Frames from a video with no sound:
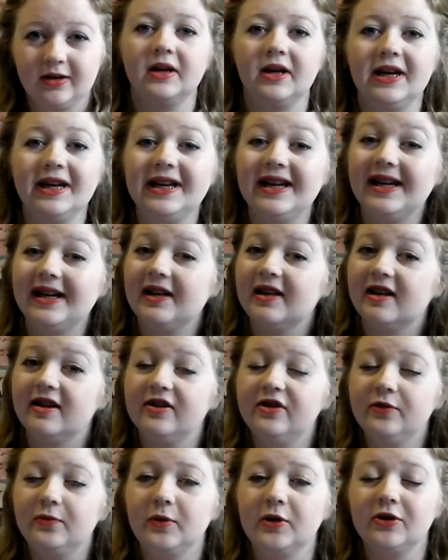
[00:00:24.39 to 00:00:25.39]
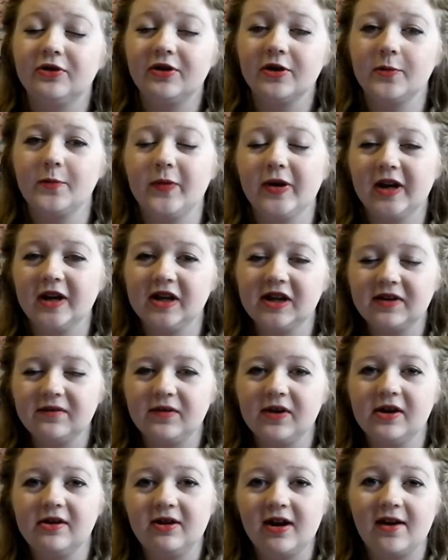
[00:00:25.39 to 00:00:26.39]
In England, when you're at the beginning of
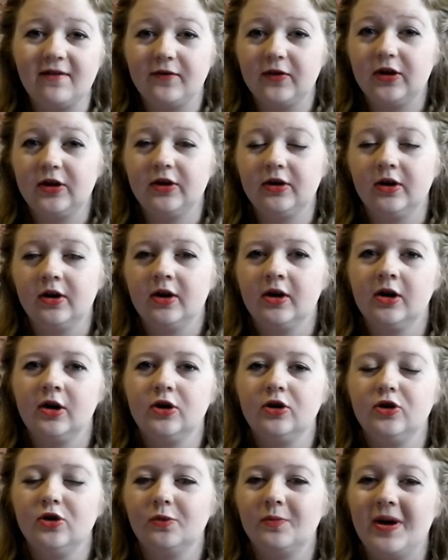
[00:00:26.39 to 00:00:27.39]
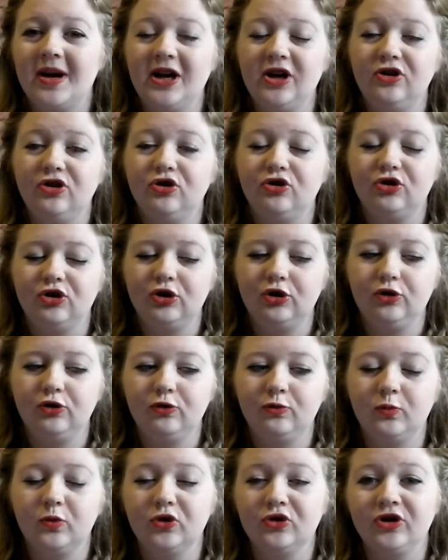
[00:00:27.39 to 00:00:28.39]
year 11, you're made to
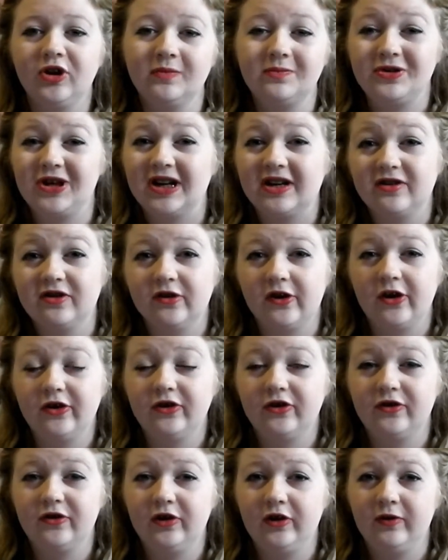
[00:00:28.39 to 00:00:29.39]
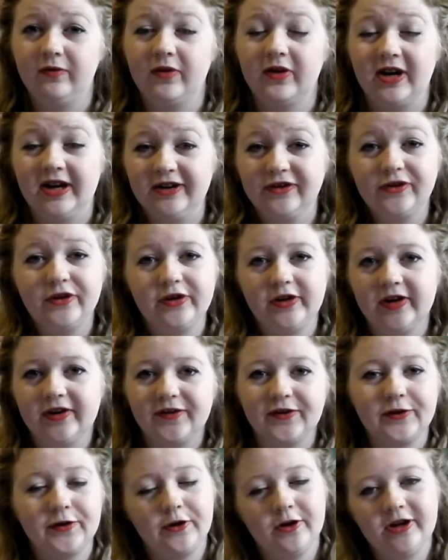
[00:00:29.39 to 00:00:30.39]
choose what subjects you're going to do for the next 2
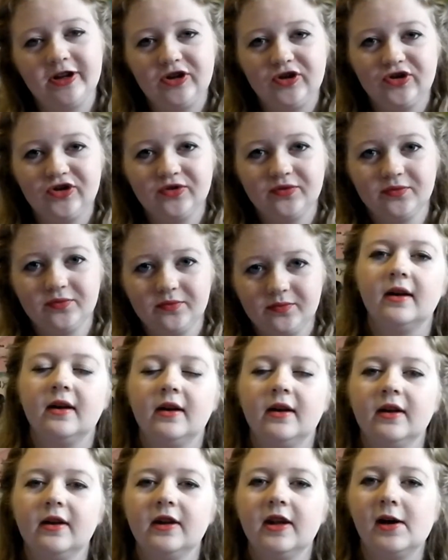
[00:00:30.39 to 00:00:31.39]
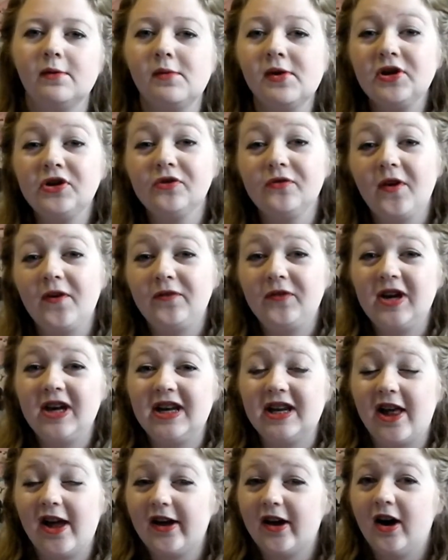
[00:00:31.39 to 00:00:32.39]
years at college. Now when you're
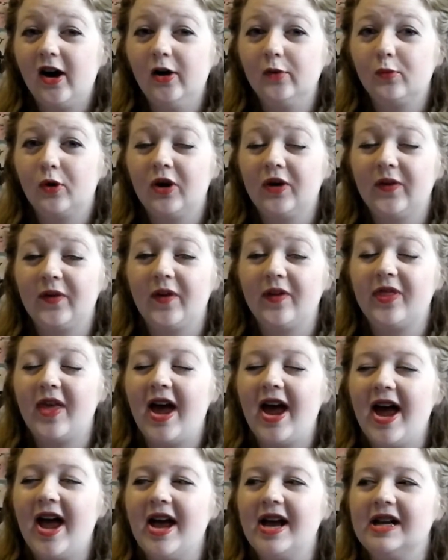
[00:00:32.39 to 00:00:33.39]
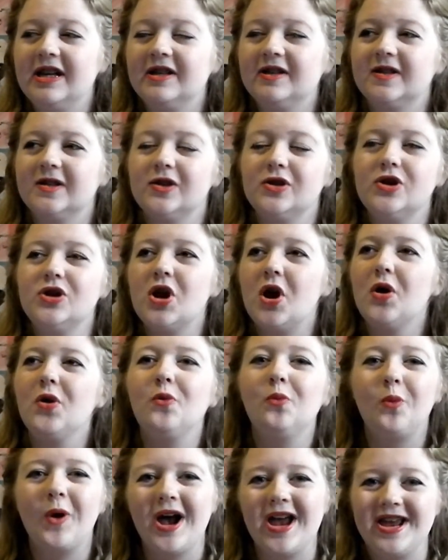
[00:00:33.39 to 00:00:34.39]
15 like I was, there is
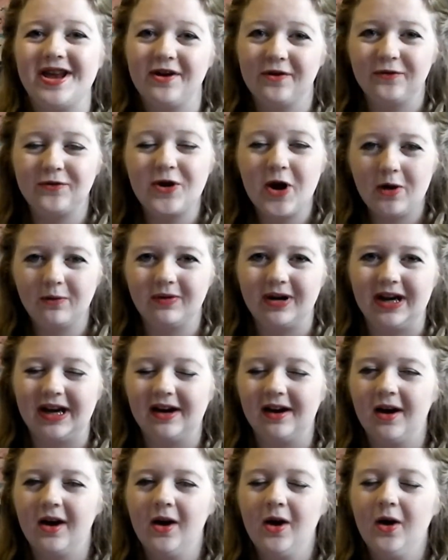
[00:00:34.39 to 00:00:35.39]
no way of knowing